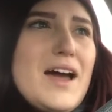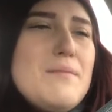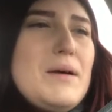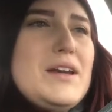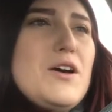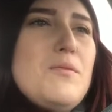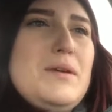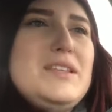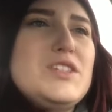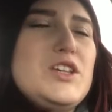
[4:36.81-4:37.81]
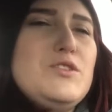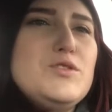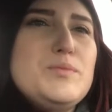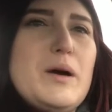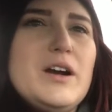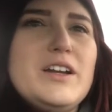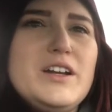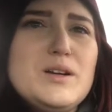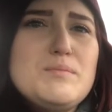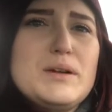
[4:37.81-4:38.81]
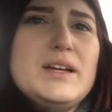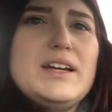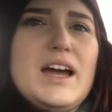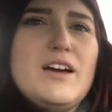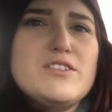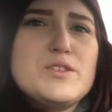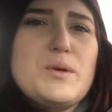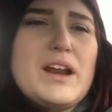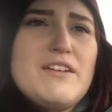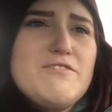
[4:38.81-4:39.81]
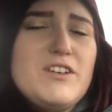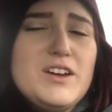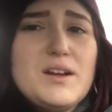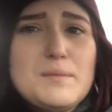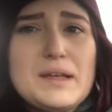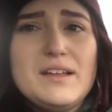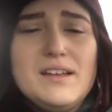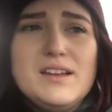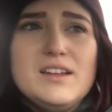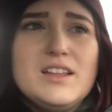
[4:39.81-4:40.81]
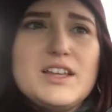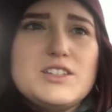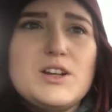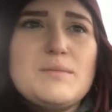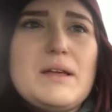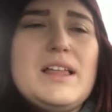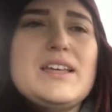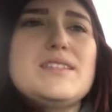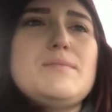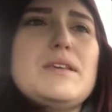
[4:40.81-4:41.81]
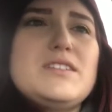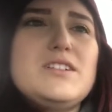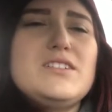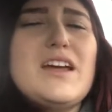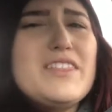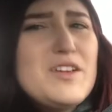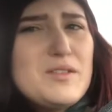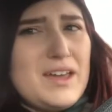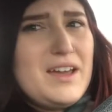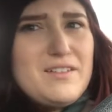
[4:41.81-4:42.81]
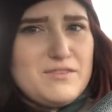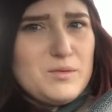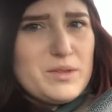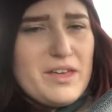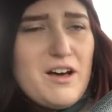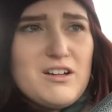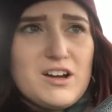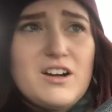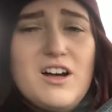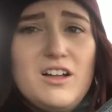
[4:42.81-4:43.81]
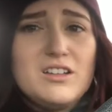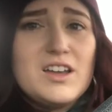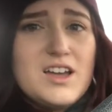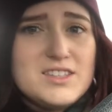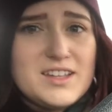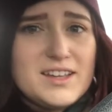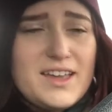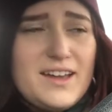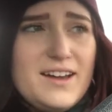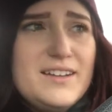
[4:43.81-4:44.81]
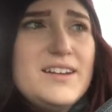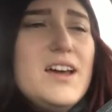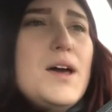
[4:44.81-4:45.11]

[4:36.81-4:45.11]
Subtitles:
I'm by no means a huge partier, but I also want to have fun on my, like, during my last semester. Not that you can't have fun without alcohol, because you can.